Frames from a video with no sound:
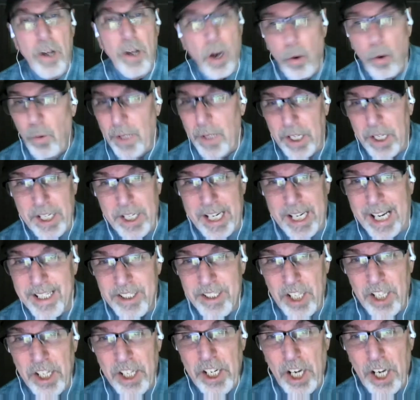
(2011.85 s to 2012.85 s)
Are we going to get
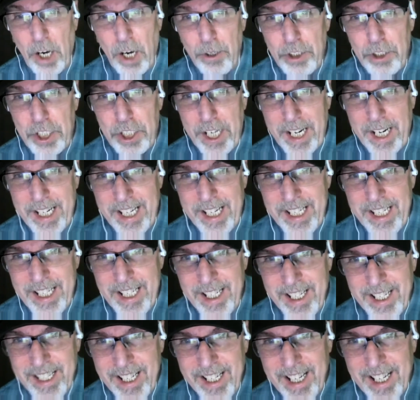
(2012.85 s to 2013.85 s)
into negotiating
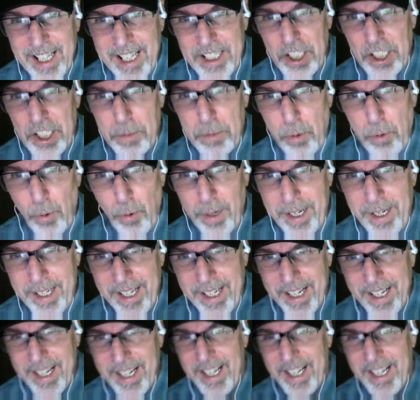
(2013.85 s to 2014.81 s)
at this point?